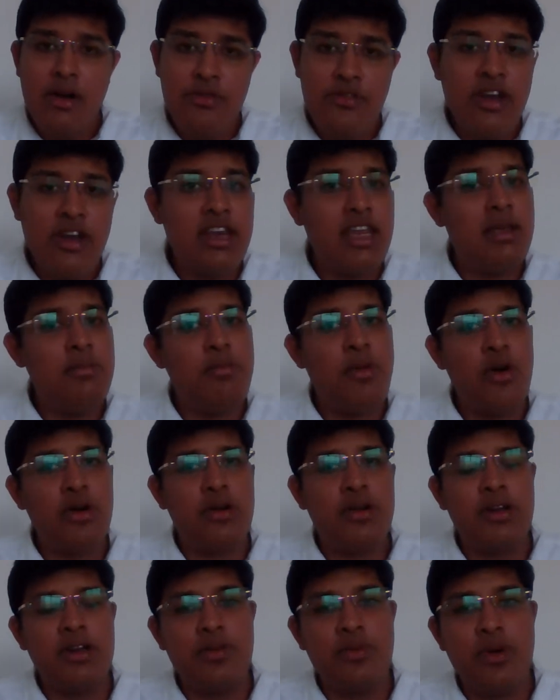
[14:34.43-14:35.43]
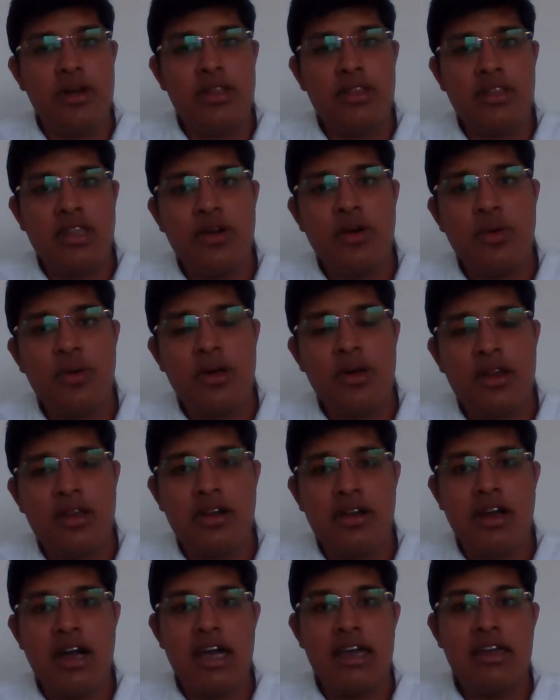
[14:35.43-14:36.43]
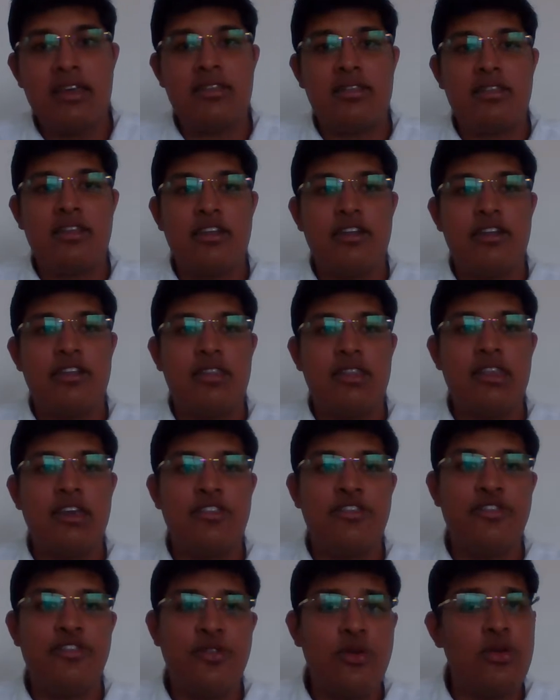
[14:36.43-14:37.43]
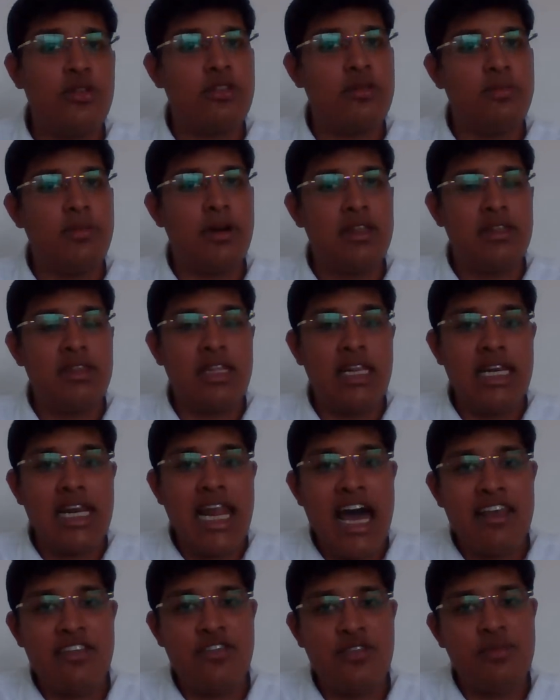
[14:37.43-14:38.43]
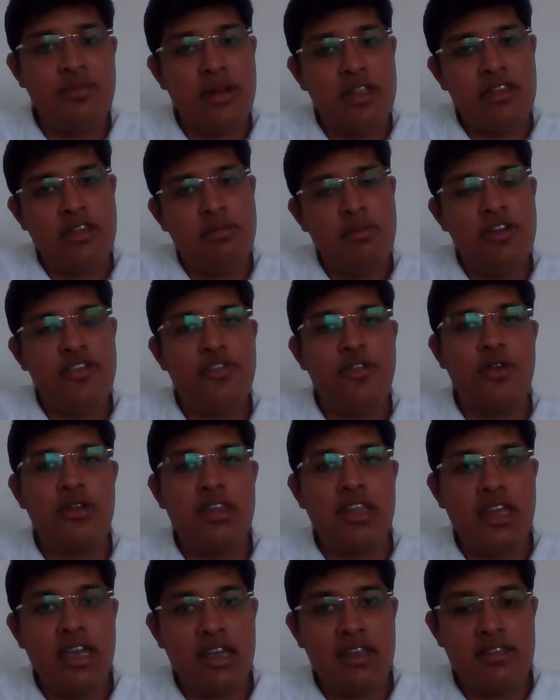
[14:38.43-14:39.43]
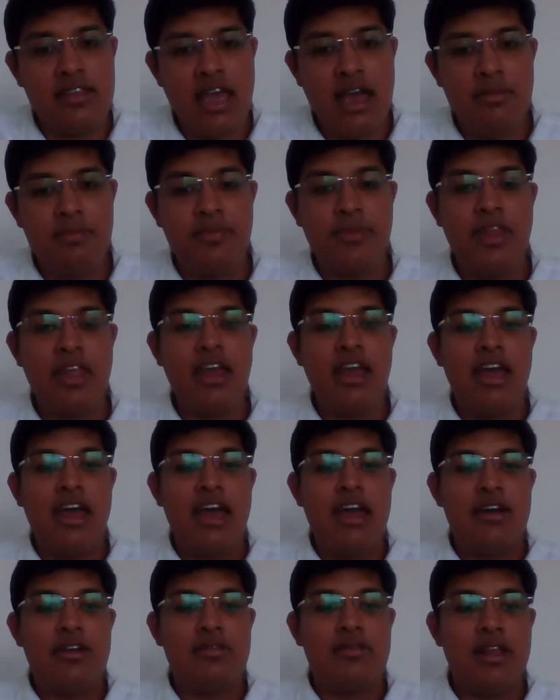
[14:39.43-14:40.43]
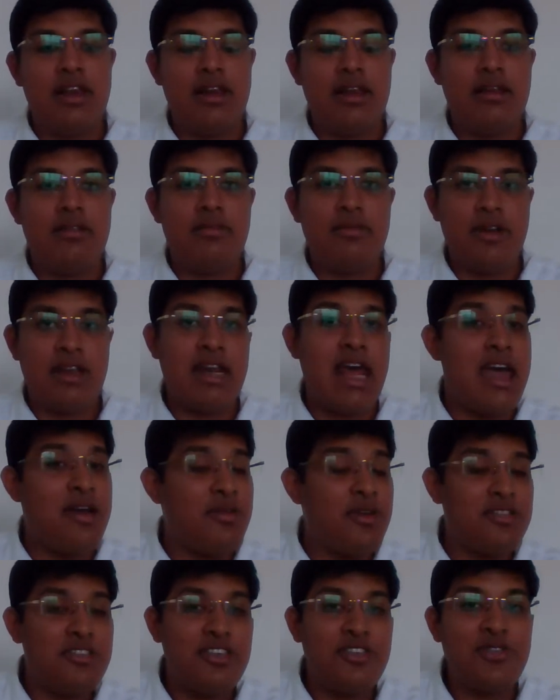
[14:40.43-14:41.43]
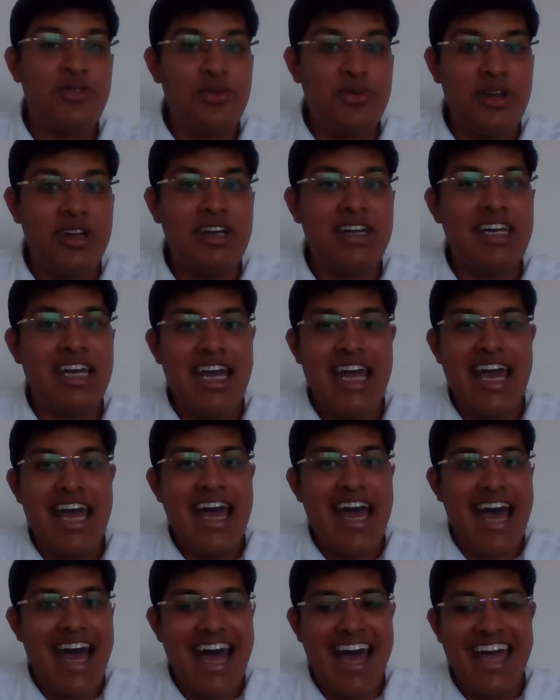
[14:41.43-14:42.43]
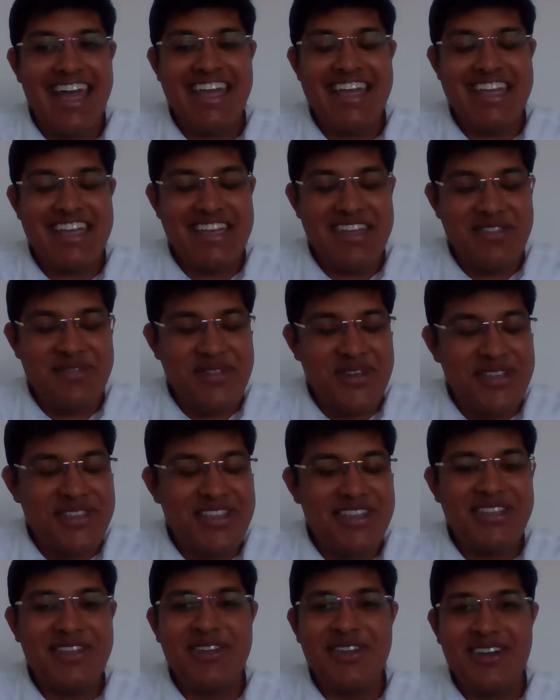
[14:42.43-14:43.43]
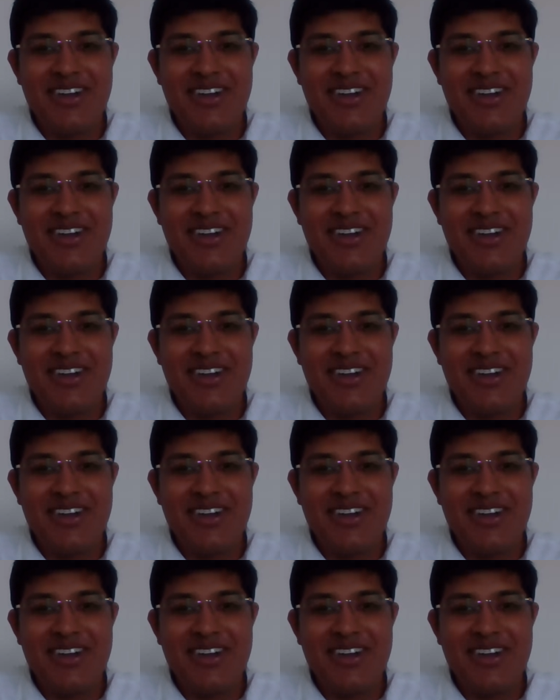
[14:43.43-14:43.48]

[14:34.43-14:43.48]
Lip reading: Very important one thing over here, guys. The fourth month, the last month before the exam. Well, when I was a student, I was a,